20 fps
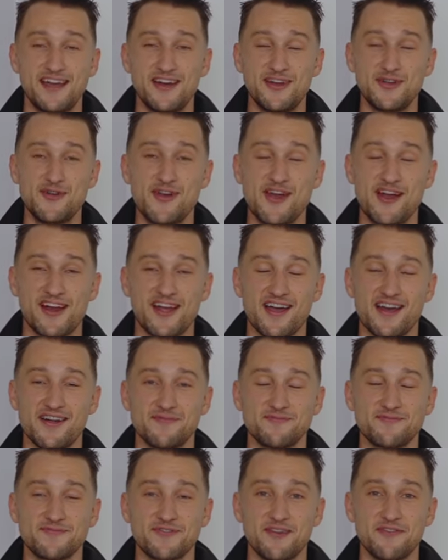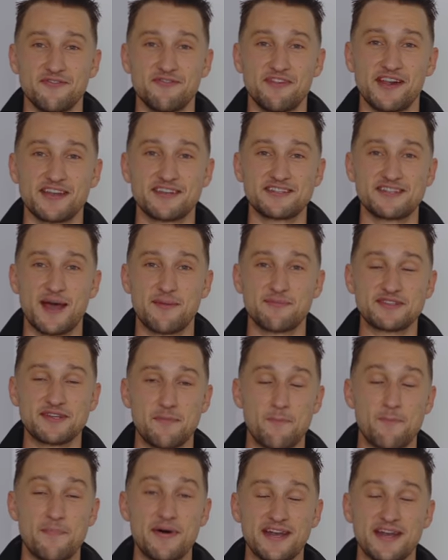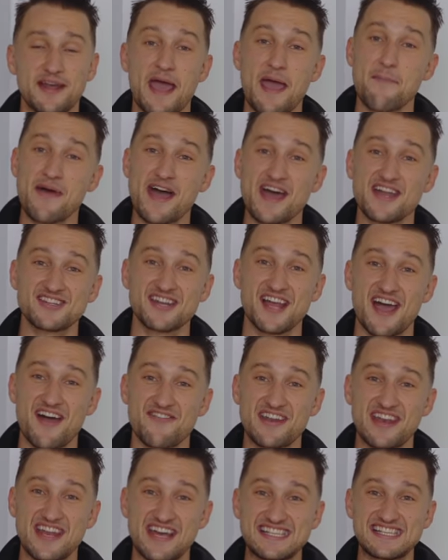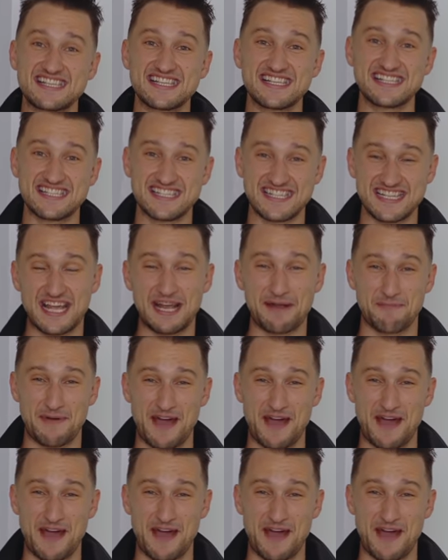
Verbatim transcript: new haircut, failed attempt, but imagine I have a nice slick